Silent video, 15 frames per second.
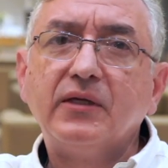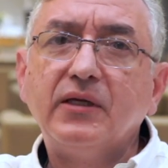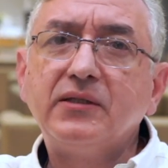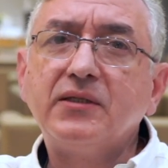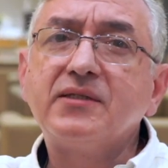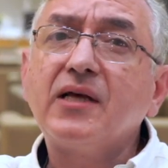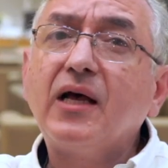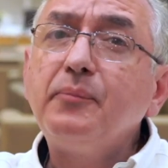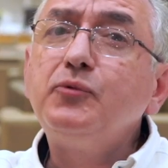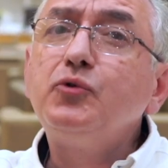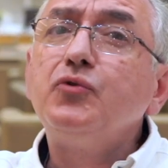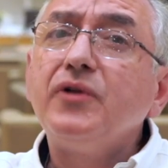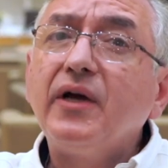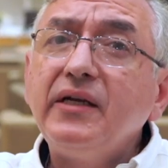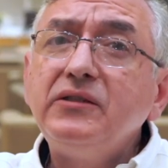It is up
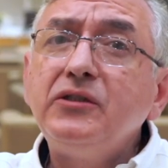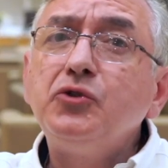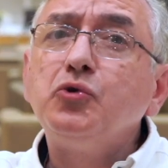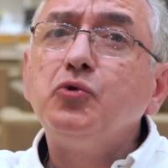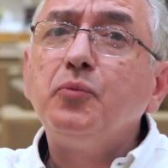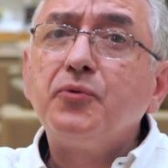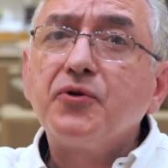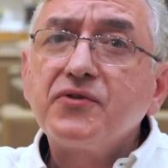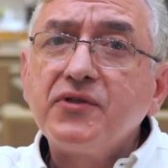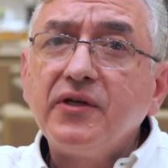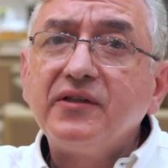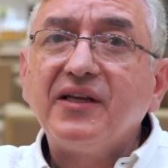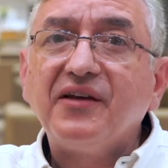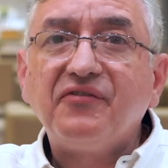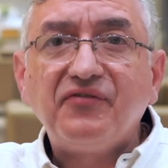to
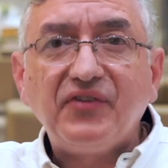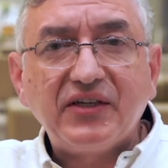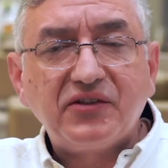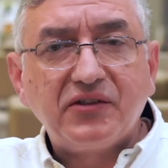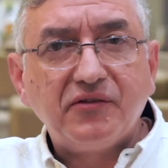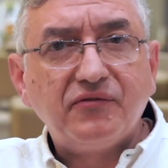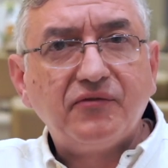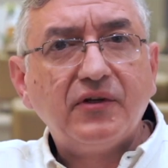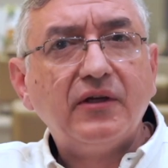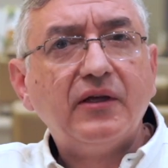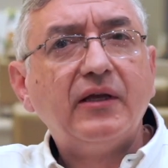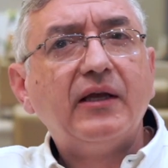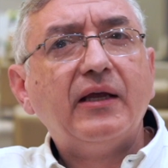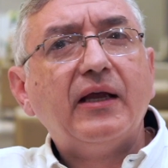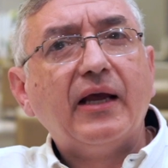92% effective
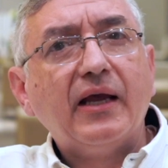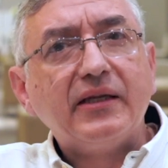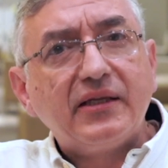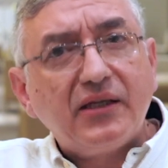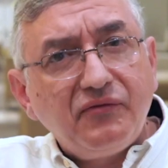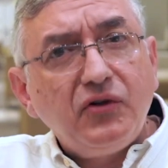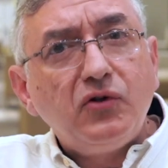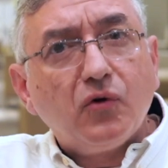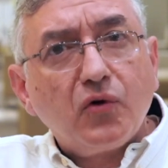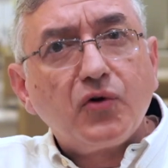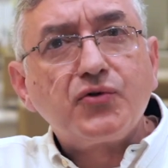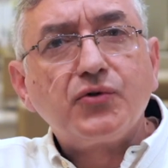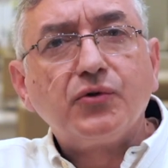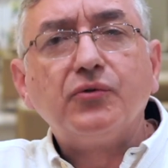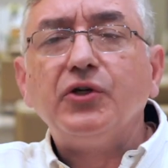and given
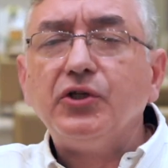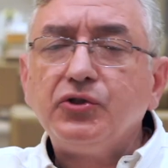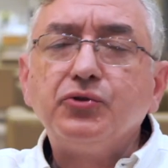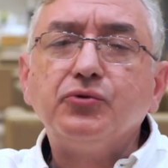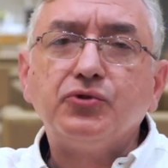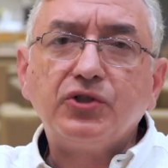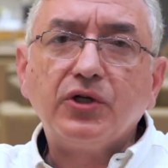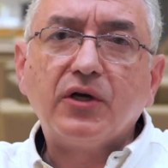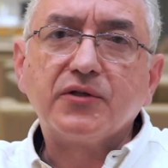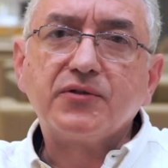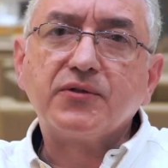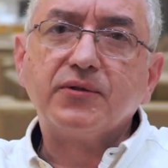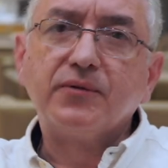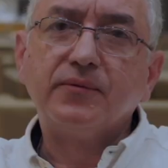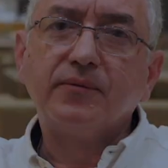also in 2 shots.